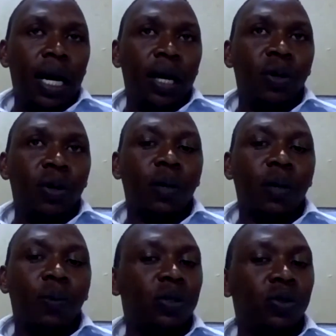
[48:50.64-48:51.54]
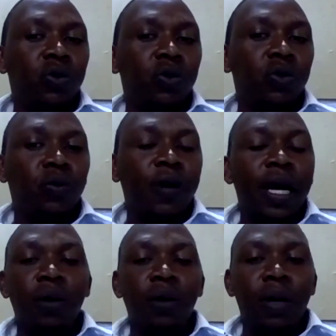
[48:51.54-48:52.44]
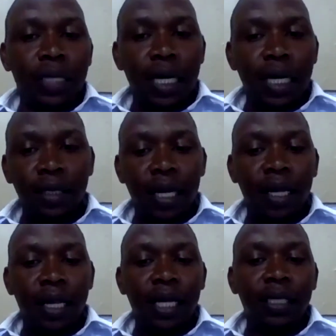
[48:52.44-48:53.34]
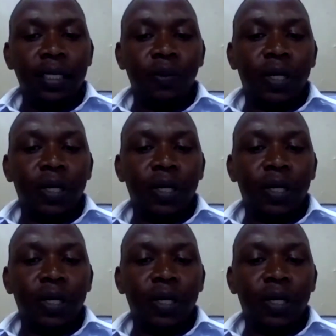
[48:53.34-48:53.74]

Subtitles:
you are supposed to file your returns, that is